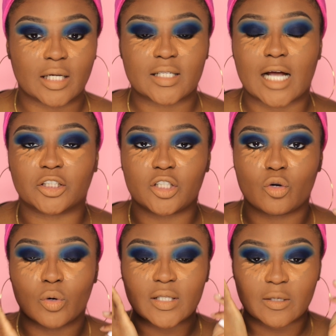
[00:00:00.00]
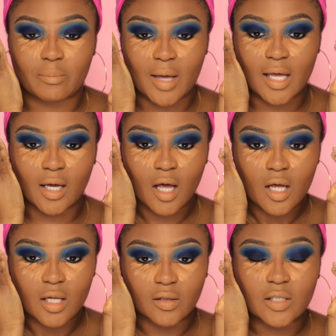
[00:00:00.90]
that's actually going to make
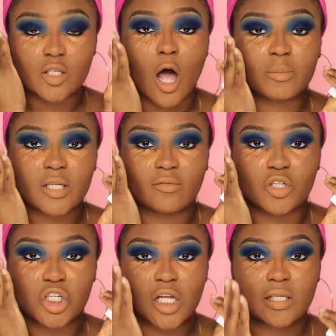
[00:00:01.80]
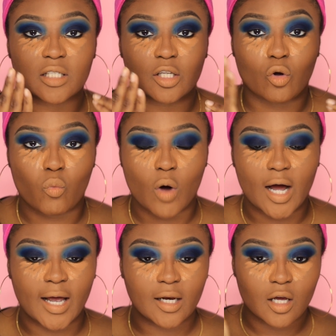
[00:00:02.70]
the tops of the cheeks look
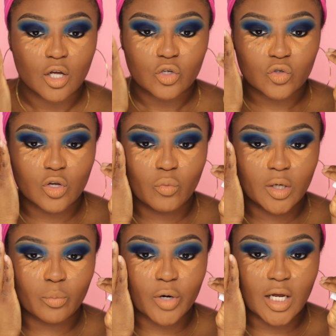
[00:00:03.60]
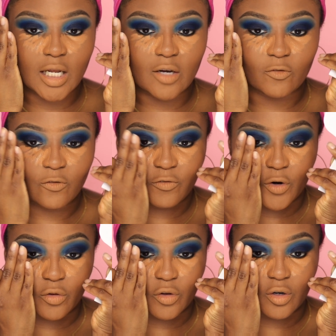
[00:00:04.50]
wide. So you want to bring it in
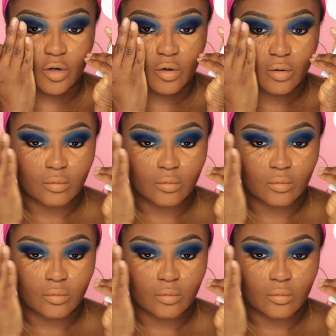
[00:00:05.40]
further.